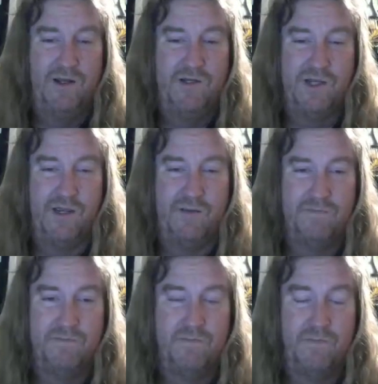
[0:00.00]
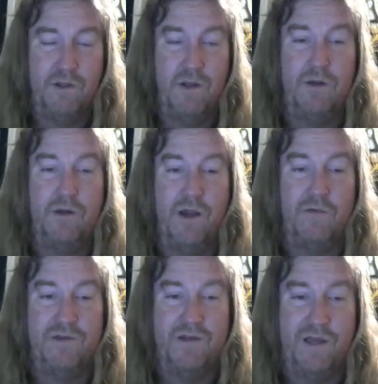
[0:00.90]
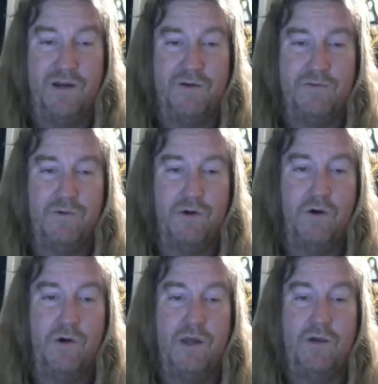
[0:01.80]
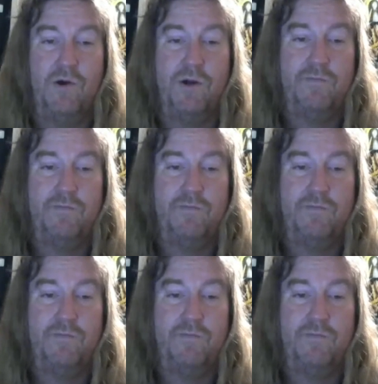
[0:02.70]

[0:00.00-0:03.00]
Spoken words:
like, you have the data. Okay, good.